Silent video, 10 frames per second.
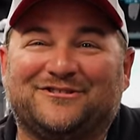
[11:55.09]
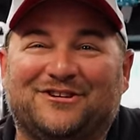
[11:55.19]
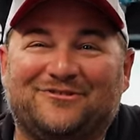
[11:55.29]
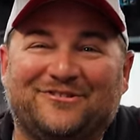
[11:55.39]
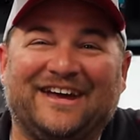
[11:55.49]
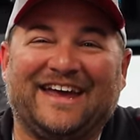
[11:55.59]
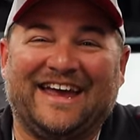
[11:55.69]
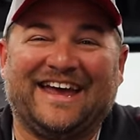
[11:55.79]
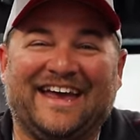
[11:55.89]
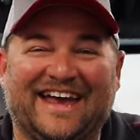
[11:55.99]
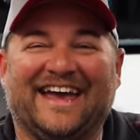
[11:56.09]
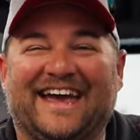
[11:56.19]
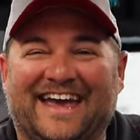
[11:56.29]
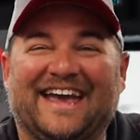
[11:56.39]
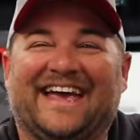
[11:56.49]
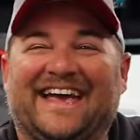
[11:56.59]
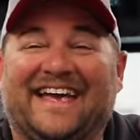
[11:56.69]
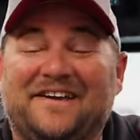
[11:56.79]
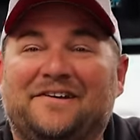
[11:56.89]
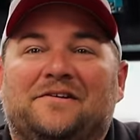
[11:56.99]
sure. Because it ain't going.
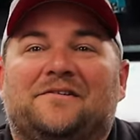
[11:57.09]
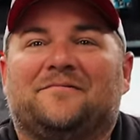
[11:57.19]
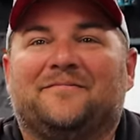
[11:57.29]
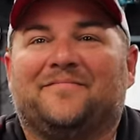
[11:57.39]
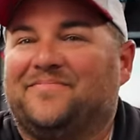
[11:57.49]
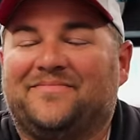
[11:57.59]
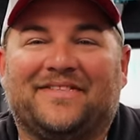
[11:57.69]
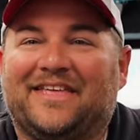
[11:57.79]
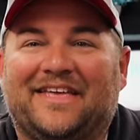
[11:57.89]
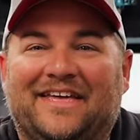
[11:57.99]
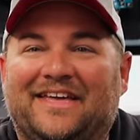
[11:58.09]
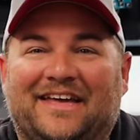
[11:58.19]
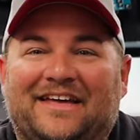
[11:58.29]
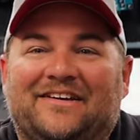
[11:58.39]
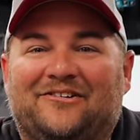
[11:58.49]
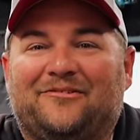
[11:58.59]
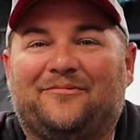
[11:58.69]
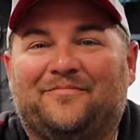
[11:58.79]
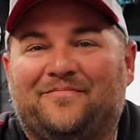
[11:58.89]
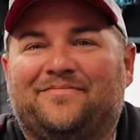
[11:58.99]
You're not gonna bog it down. If
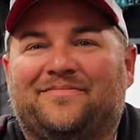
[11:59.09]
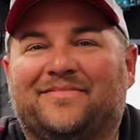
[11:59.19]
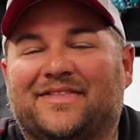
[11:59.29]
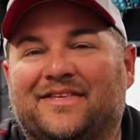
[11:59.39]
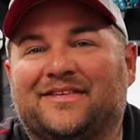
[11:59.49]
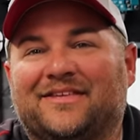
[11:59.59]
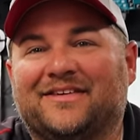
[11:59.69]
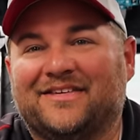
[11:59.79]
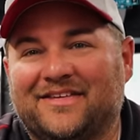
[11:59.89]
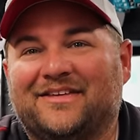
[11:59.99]
you shove it in there hard enough to